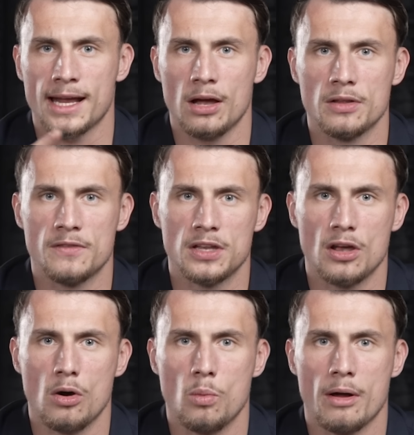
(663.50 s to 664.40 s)
out the
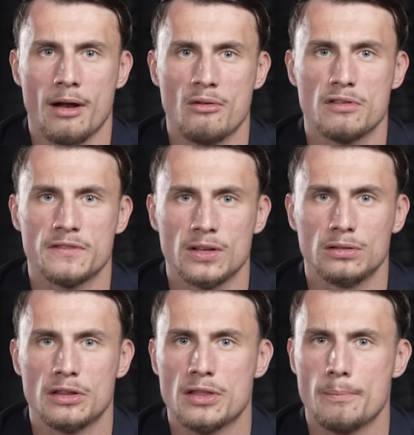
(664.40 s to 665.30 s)
video where I reveal
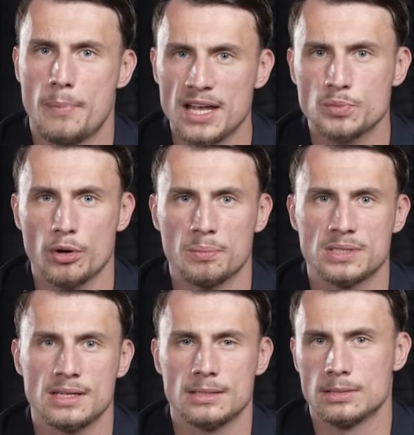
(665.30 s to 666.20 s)
the best
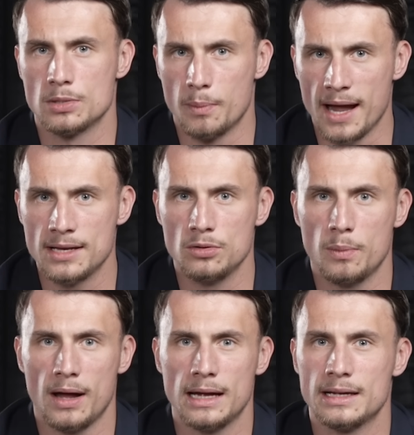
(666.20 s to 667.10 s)
properties to buy in
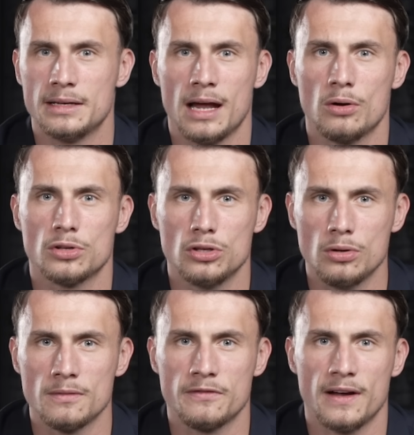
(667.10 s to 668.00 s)
Dubai and how you
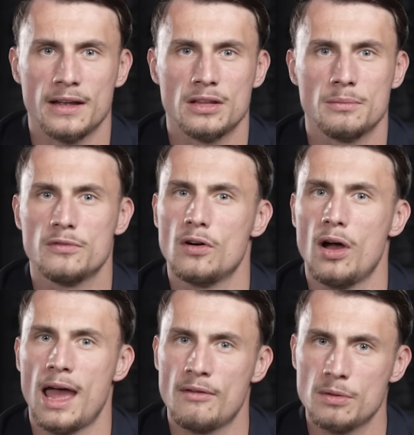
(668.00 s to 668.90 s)
can find them before
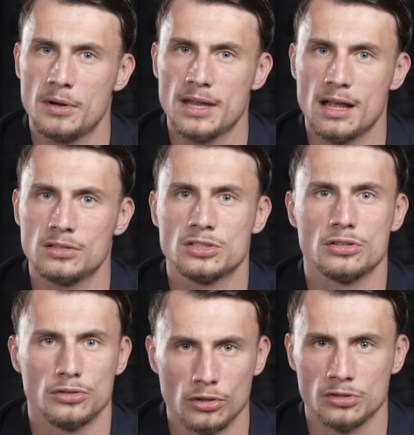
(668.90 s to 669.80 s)
everybody else
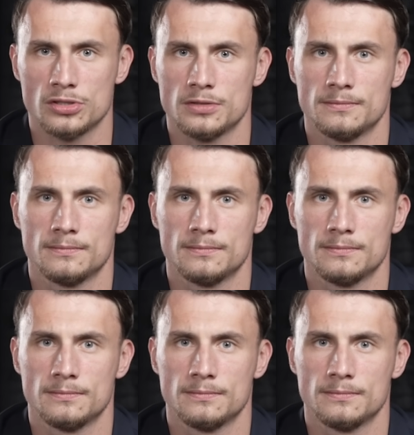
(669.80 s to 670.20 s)
does.